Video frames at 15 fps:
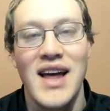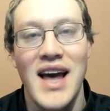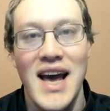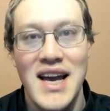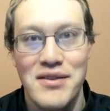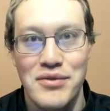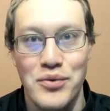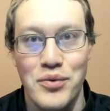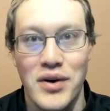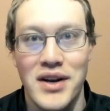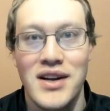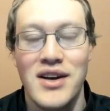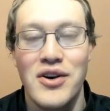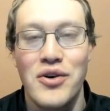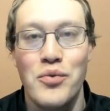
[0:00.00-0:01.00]
Hey everyone,
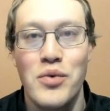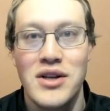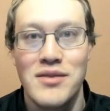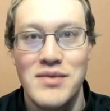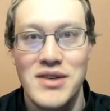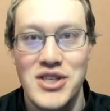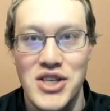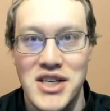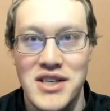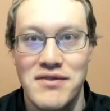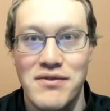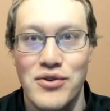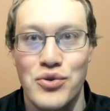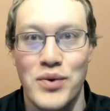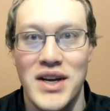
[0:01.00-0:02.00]
welcome to Judging
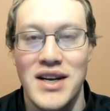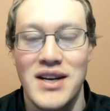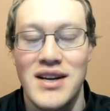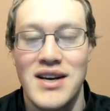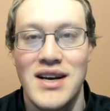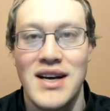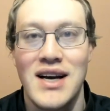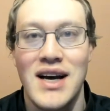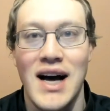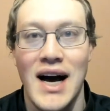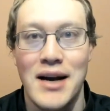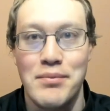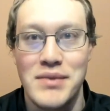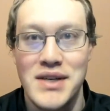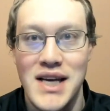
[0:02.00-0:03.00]
for the Win.
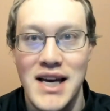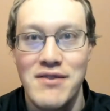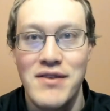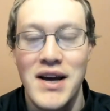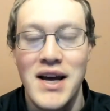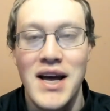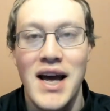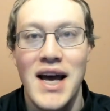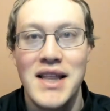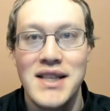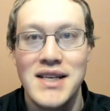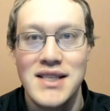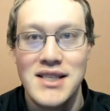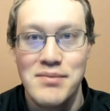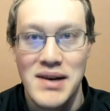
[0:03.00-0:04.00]
I'm Dave, and
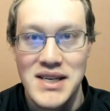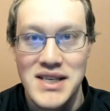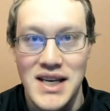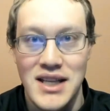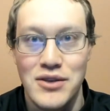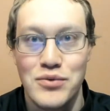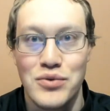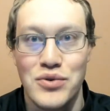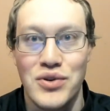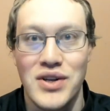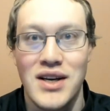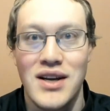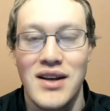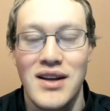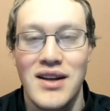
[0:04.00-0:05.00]
this is my daily ruling.
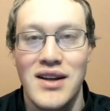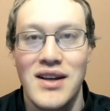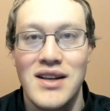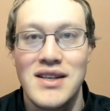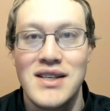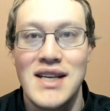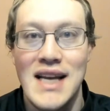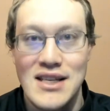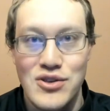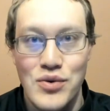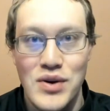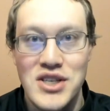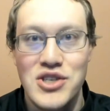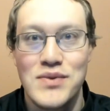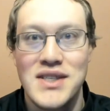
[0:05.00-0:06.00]
Today's
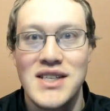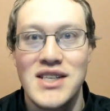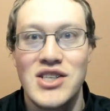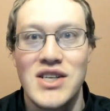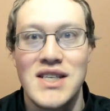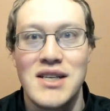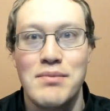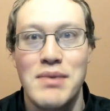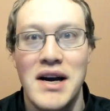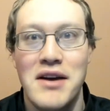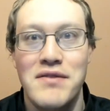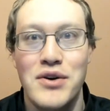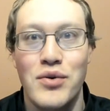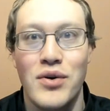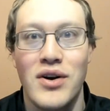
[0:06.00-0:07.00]
question was suggested by a
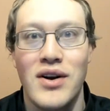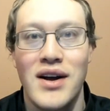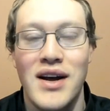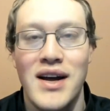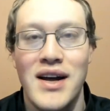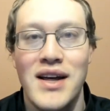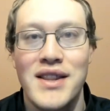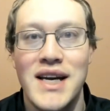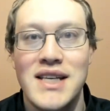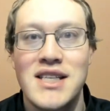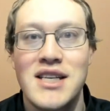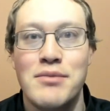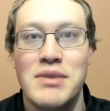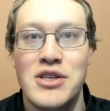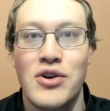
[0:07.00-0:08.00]
viewer, thanks
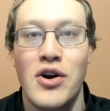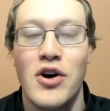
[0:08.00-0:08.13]
to Mr.